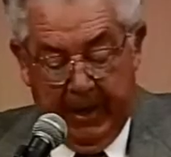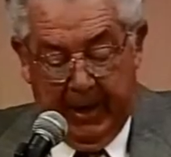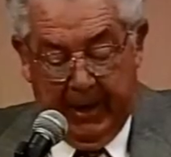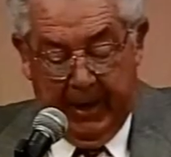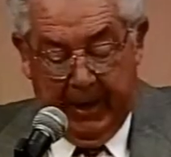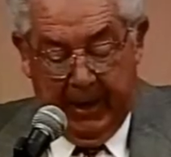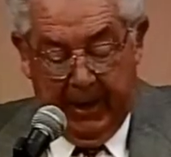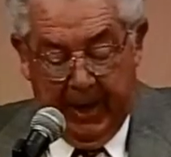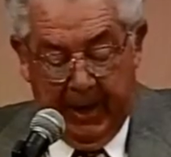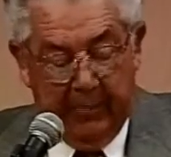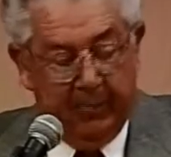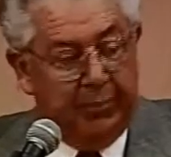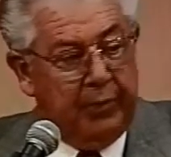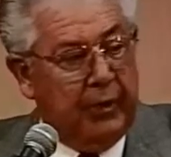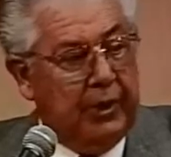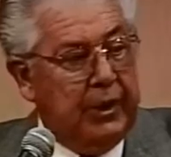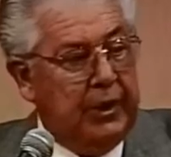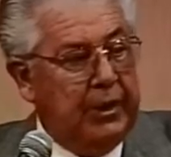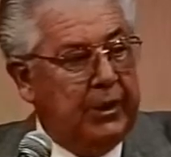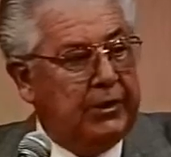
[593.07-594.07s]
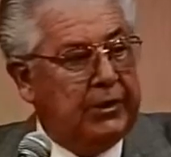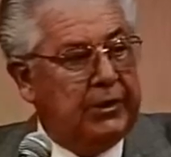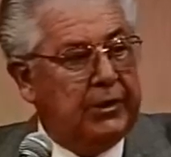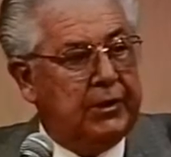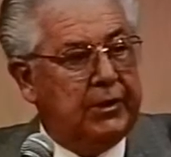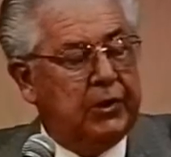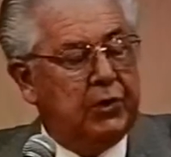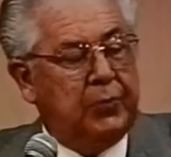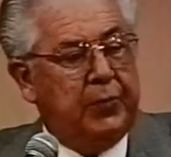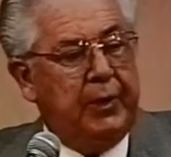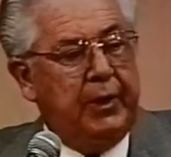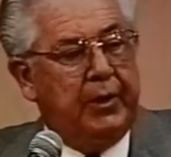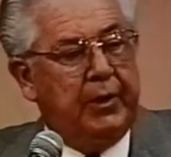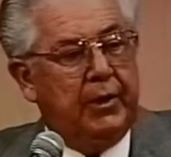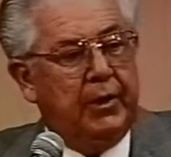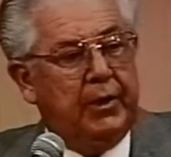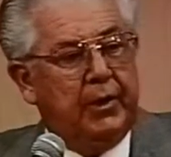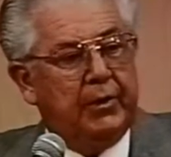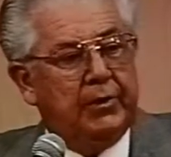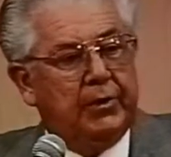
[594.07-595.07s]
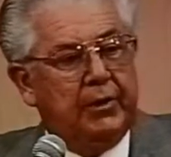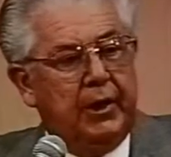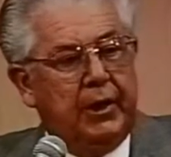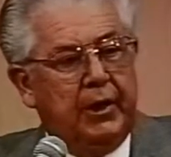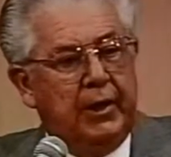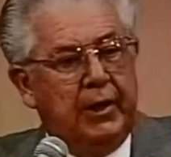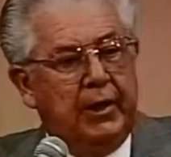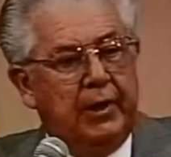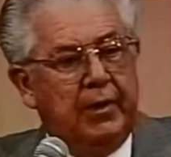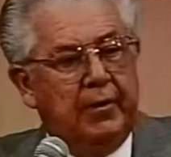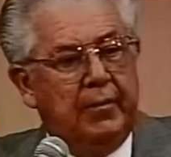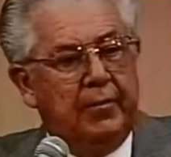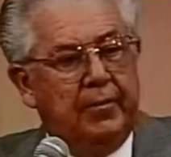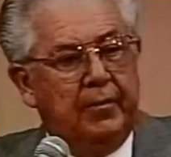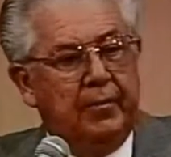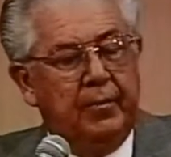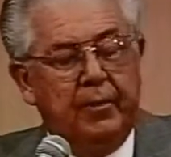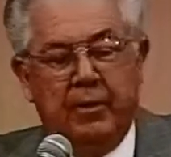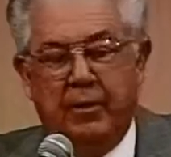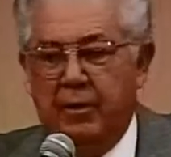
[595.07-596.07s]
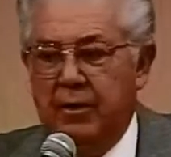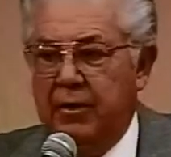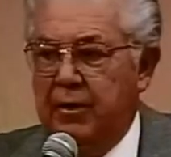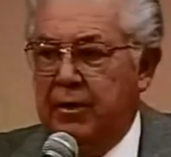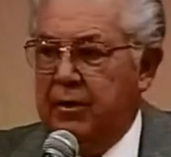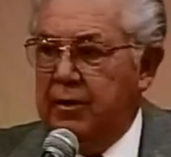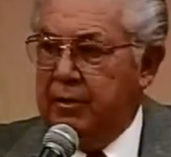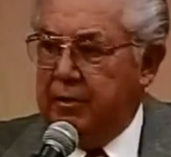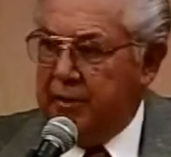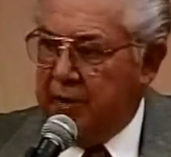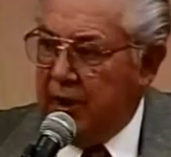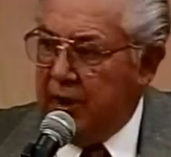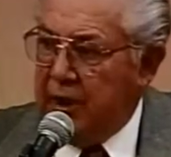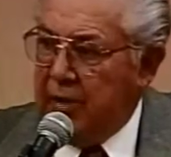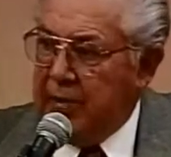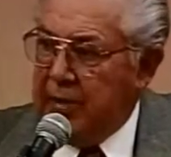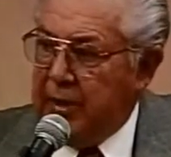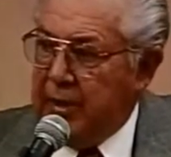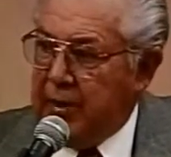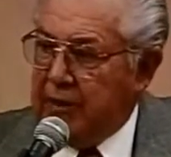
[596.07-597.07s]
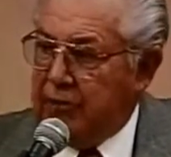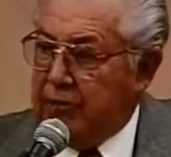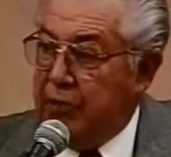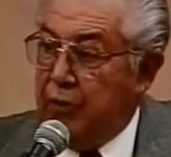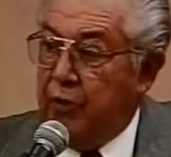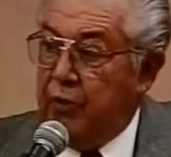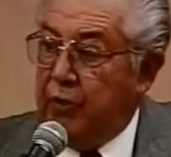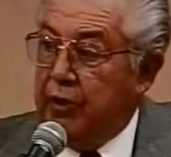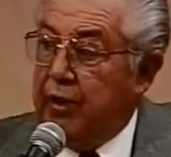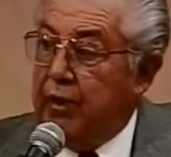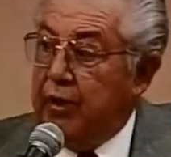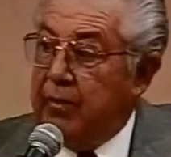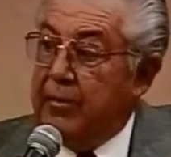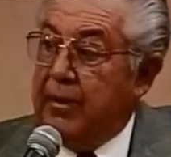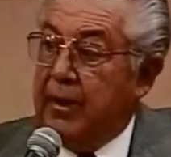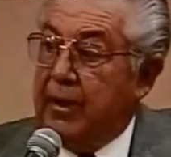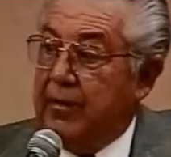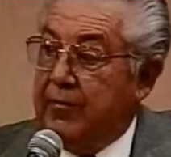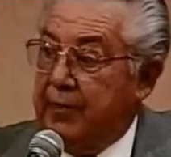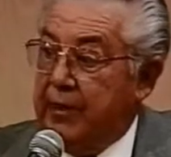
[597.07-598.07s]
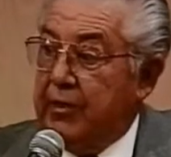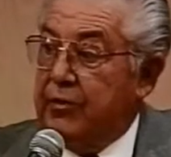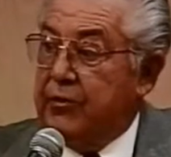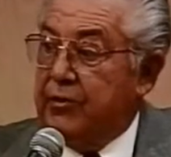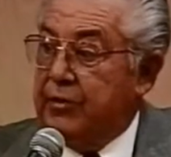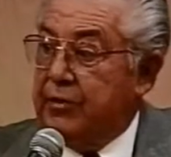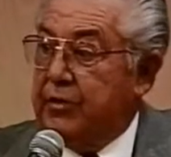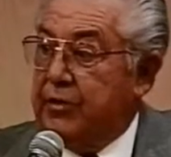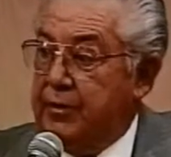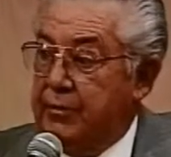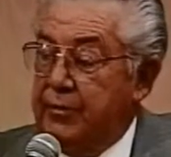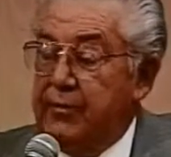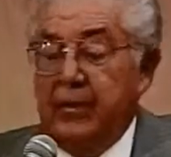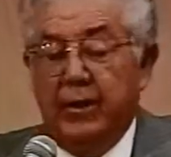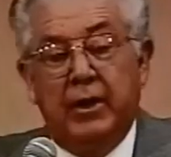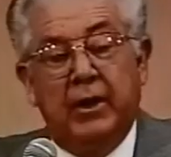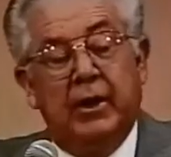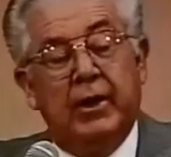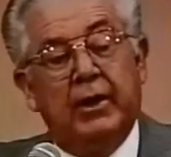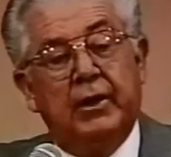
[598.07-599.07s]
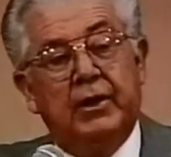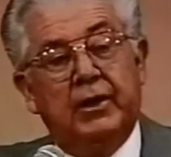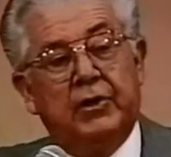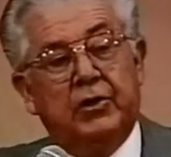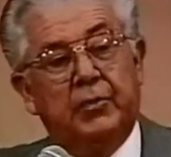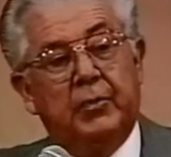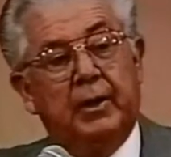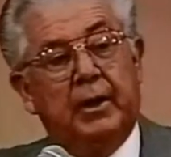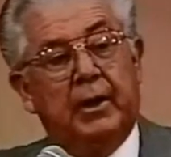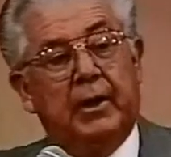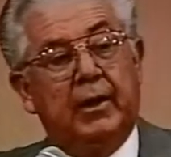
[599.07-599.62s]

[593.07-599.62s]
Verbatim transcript: And I'm pleased that the Speaker has taken Tom an extraordinary amount of interest in this matter.